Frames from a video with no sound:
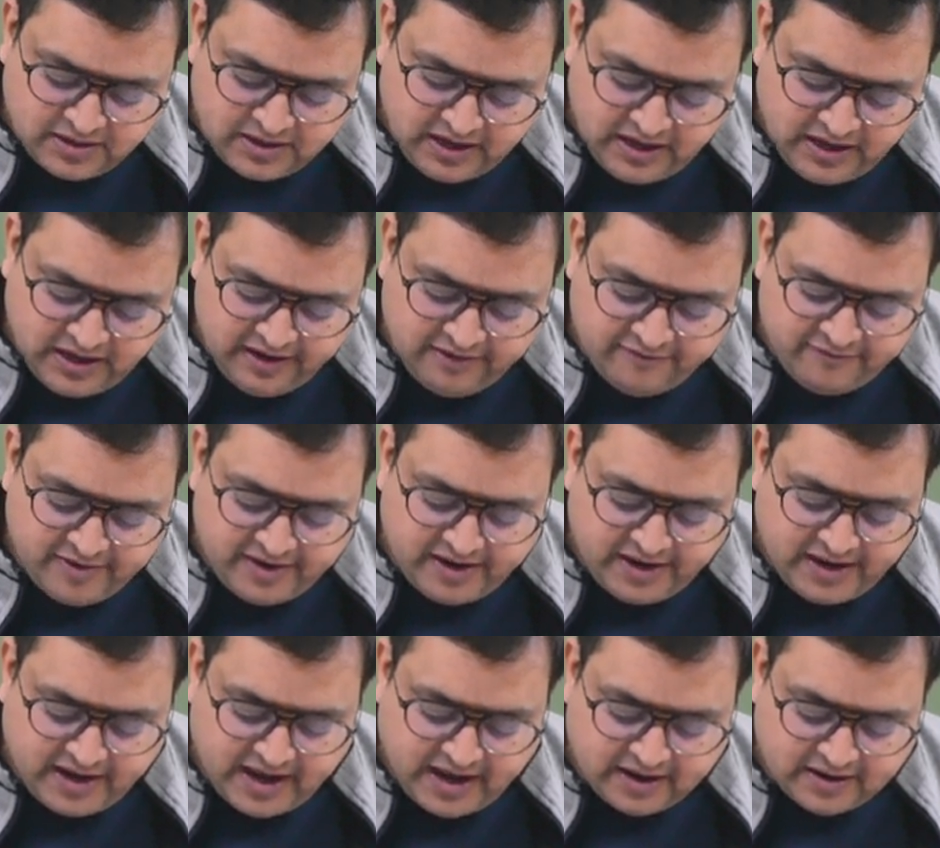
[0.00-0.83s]

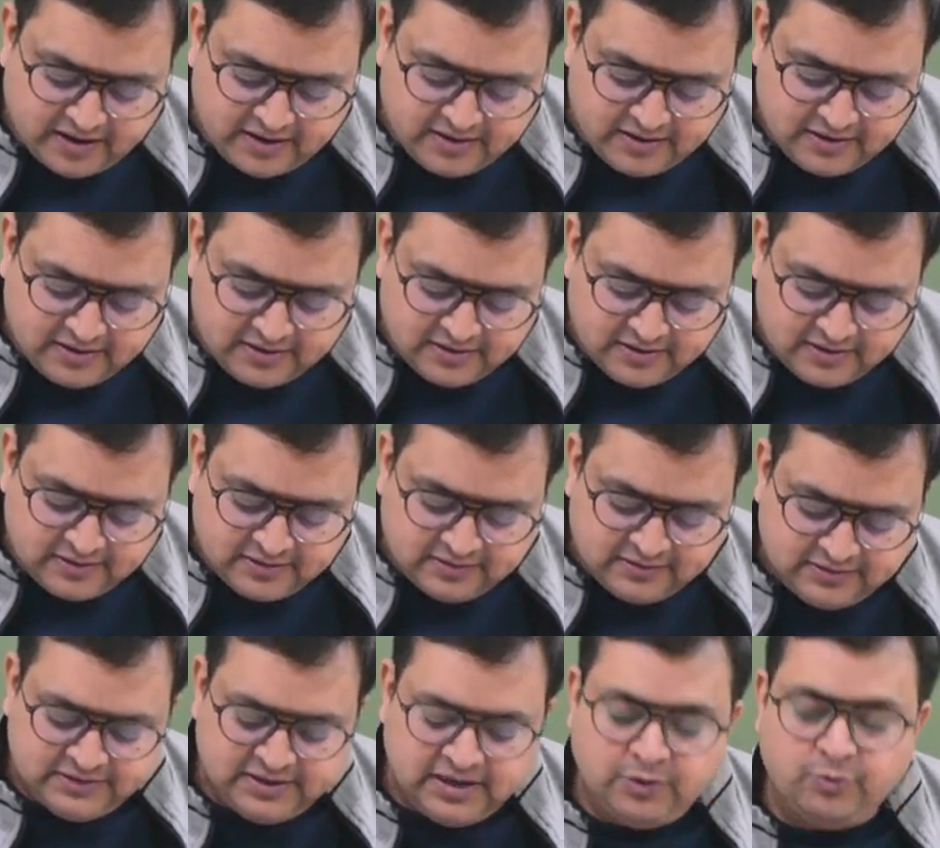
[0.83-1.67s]
11 lakh
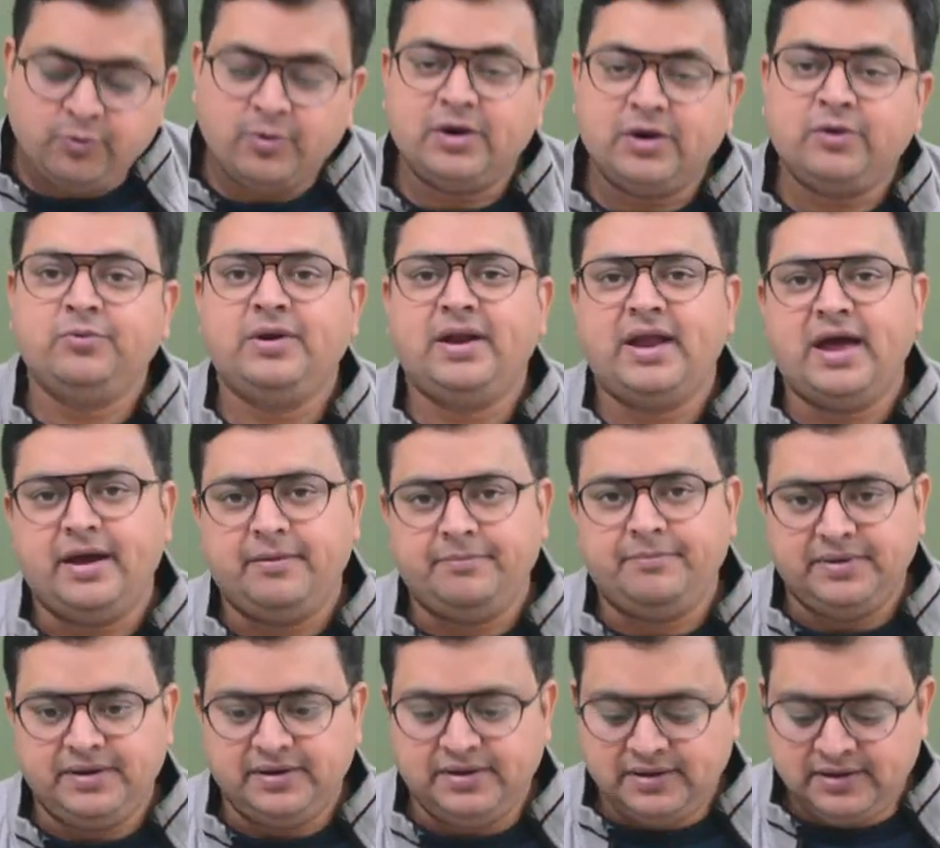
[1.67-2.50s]
then what will
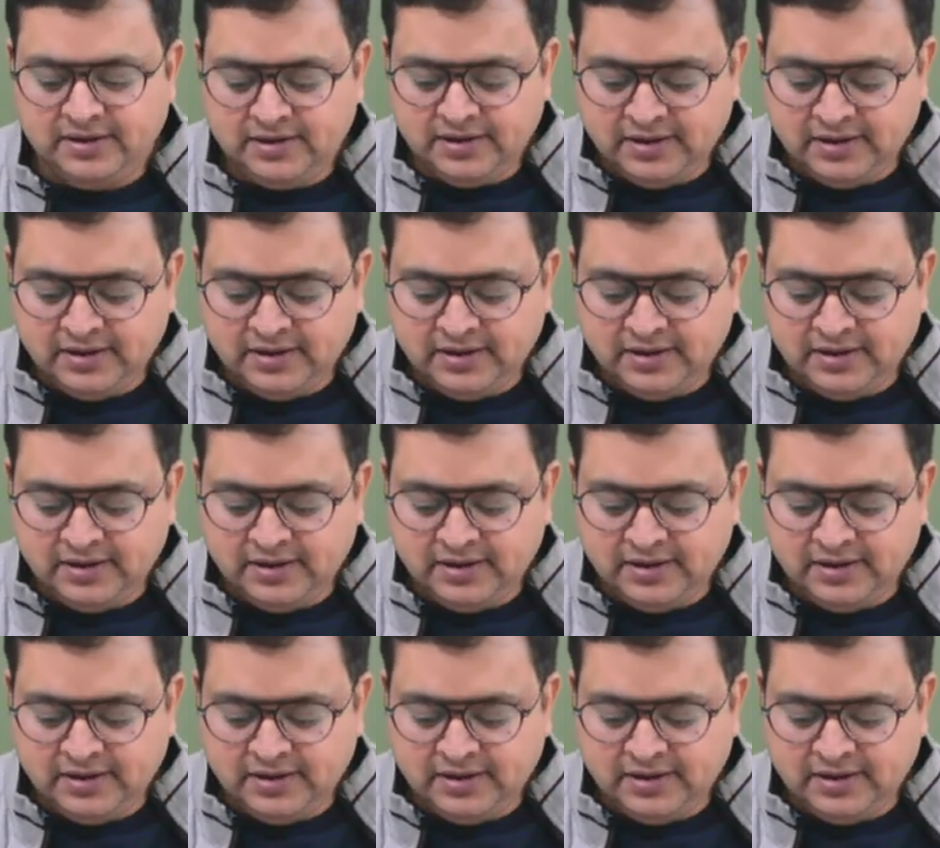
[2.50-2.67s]
happen